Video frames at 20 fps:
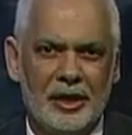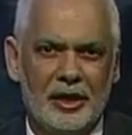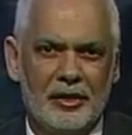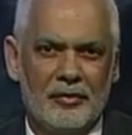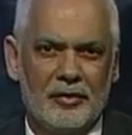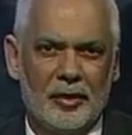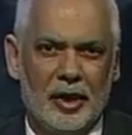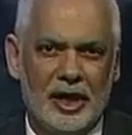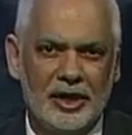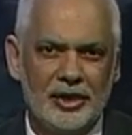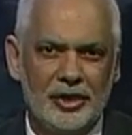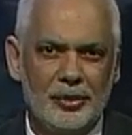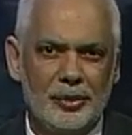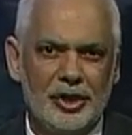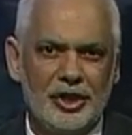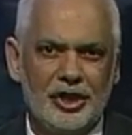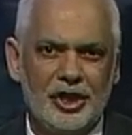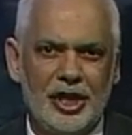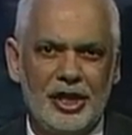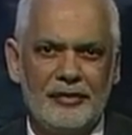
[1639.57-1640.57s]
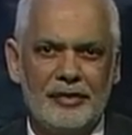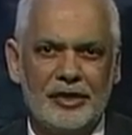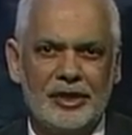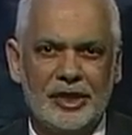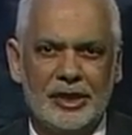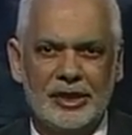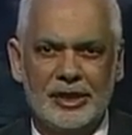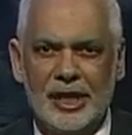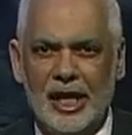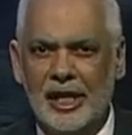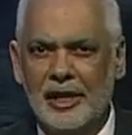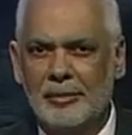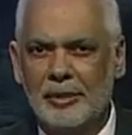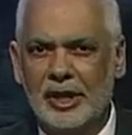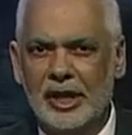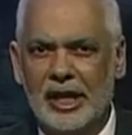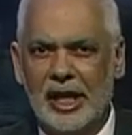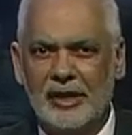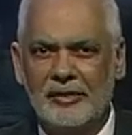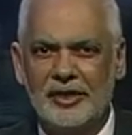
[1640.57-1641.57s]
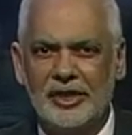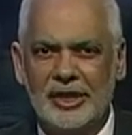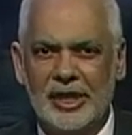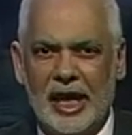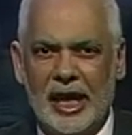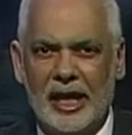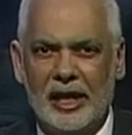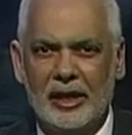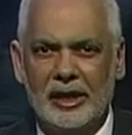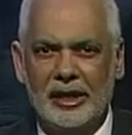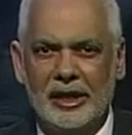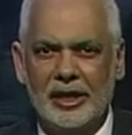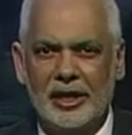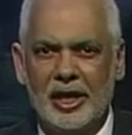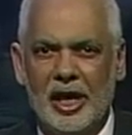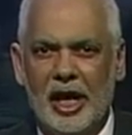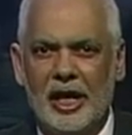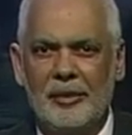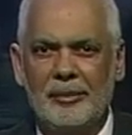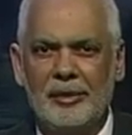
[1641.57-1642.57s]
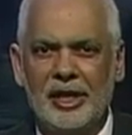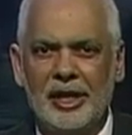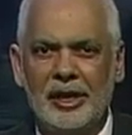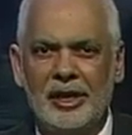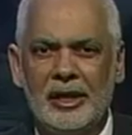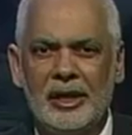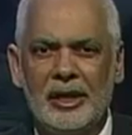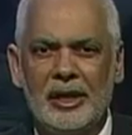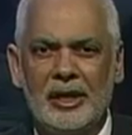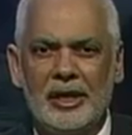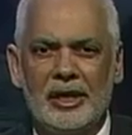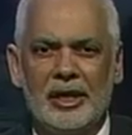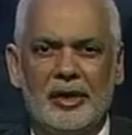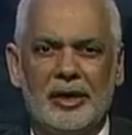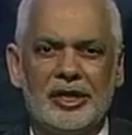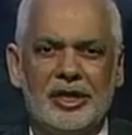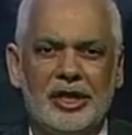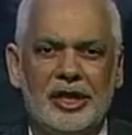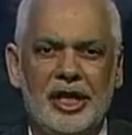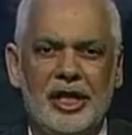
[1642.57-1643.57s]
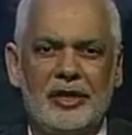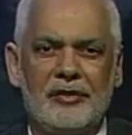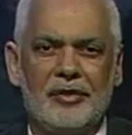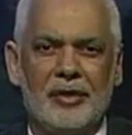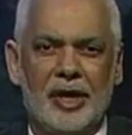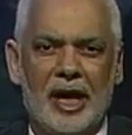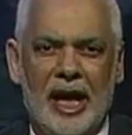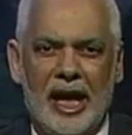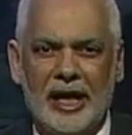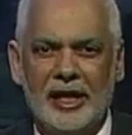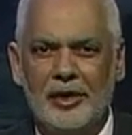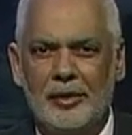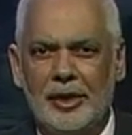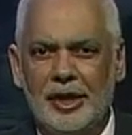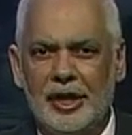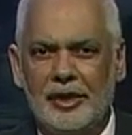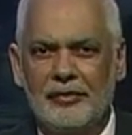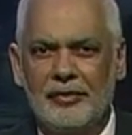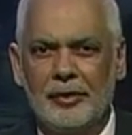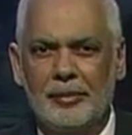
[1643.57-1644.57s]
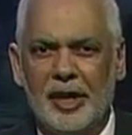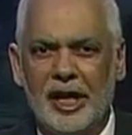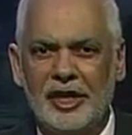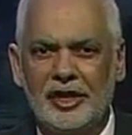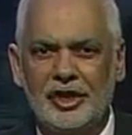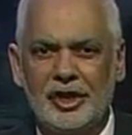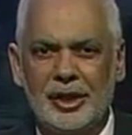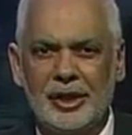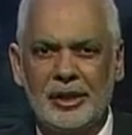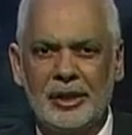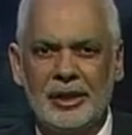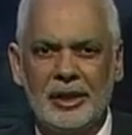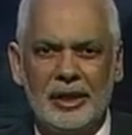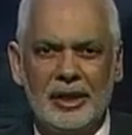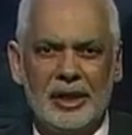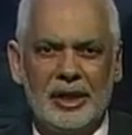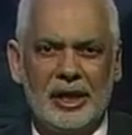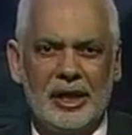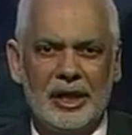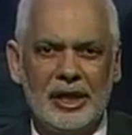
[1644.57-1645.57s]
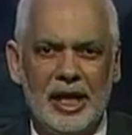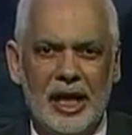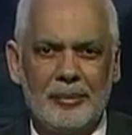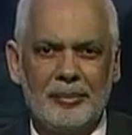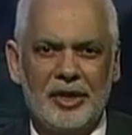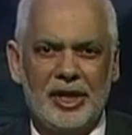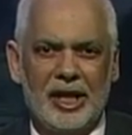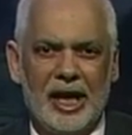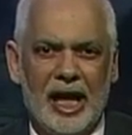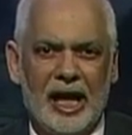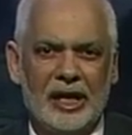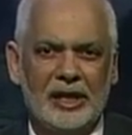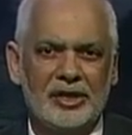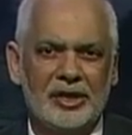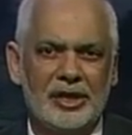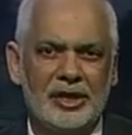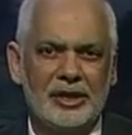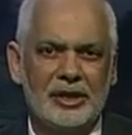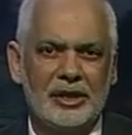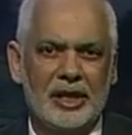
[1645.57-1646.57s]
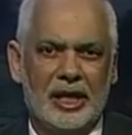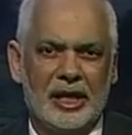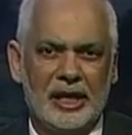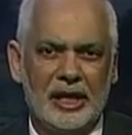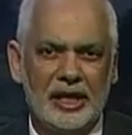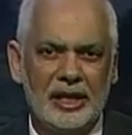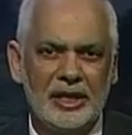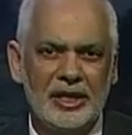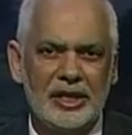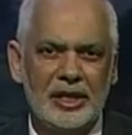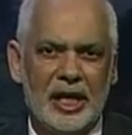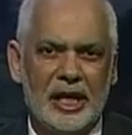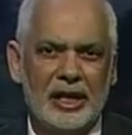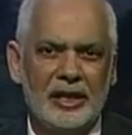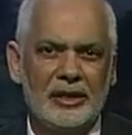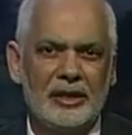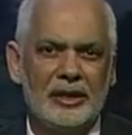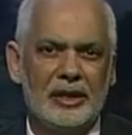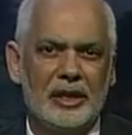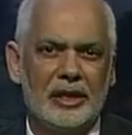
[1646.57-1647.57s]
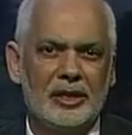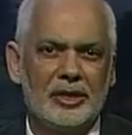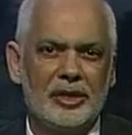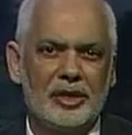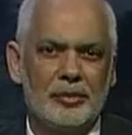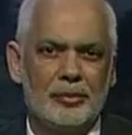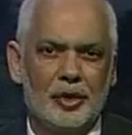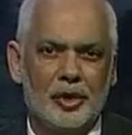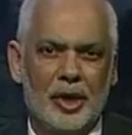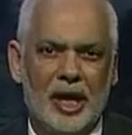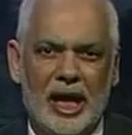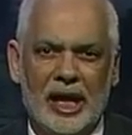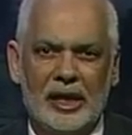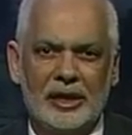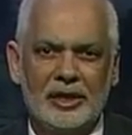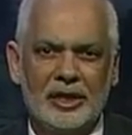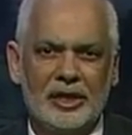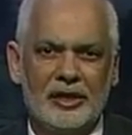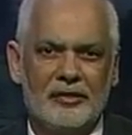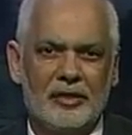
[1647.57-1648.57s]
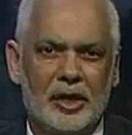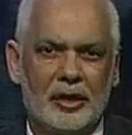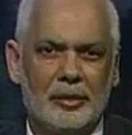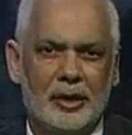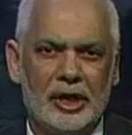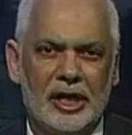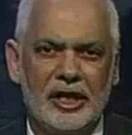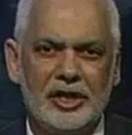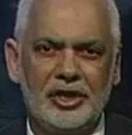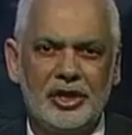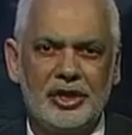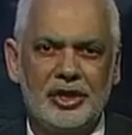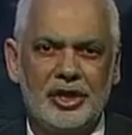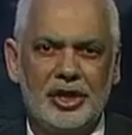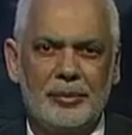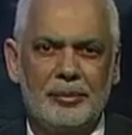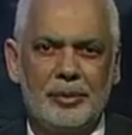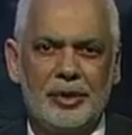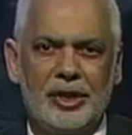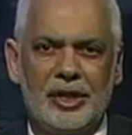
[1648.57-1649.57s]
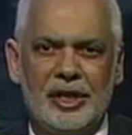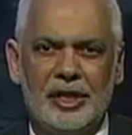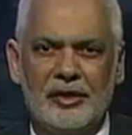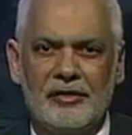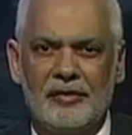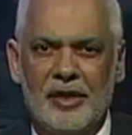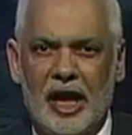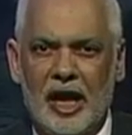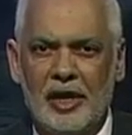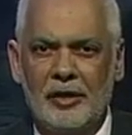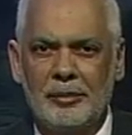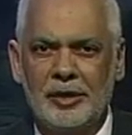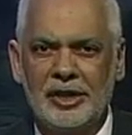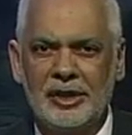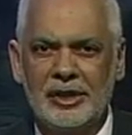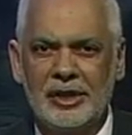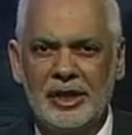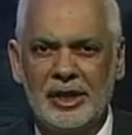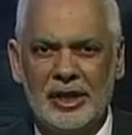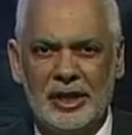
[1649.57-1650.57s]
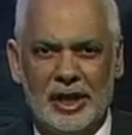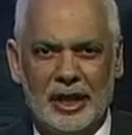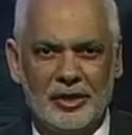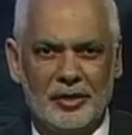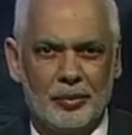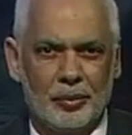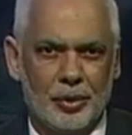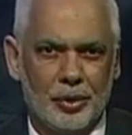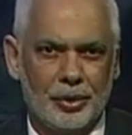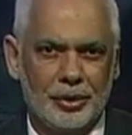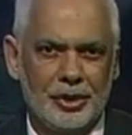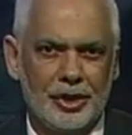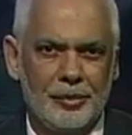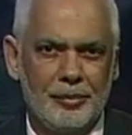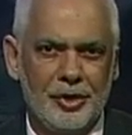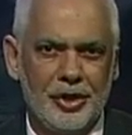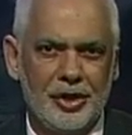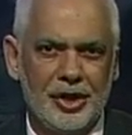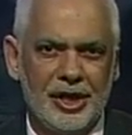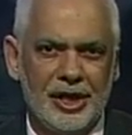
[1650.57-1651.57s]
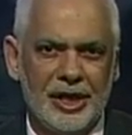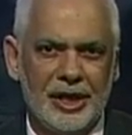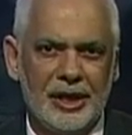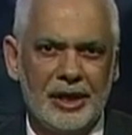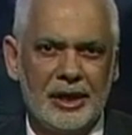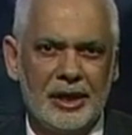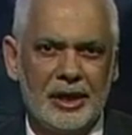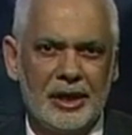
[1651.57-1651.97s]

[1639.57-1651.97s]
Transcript: For us to achieve a sustainable lifestyle and economy, there is a need for accurate information, in-depth analysis, and insight into the morality of our relationship with the environment and the world community.